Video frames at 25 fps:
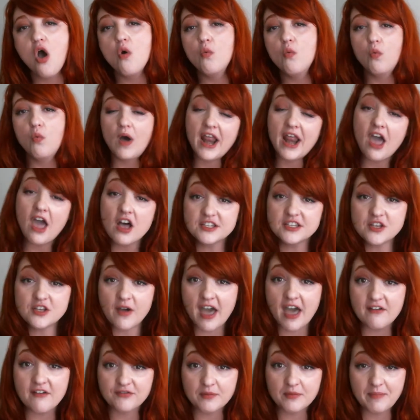What I also
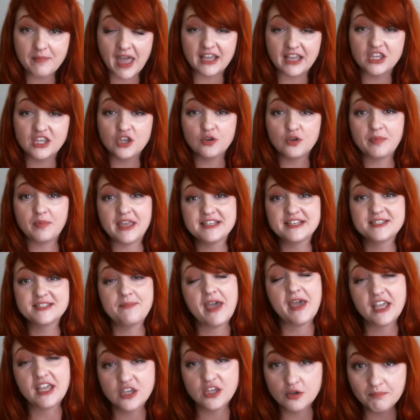have from Petcube is the
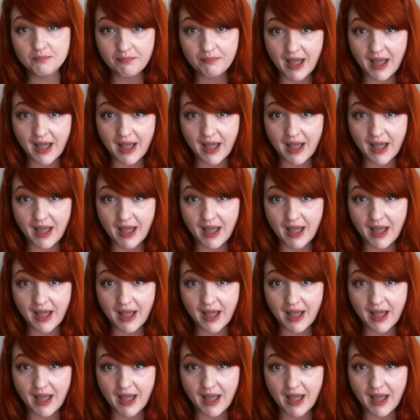Petcube